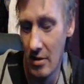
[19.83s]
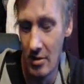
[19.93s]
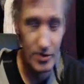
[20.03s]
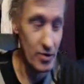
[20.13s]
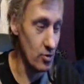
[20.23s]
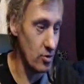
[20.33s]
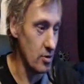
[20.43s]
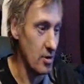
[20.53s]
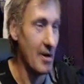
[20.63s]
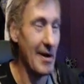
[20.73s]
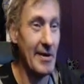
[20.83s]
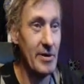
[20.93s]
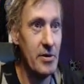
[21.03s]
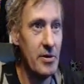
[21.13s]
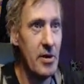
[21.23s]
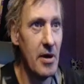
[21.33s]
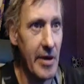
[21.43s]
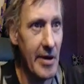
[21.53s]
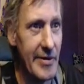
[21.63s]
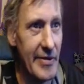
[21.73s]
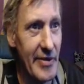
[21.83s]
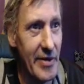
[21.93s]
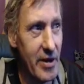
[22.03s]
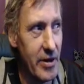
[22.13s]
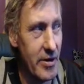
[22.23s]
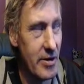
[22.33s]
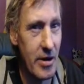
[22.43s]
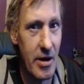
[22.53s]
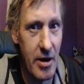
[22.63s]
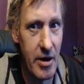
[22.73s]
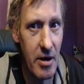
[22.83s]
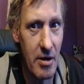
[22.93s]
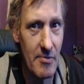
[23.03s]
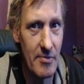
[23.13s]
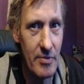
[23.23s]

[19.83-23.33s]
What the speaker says: So, I got to thinking, and,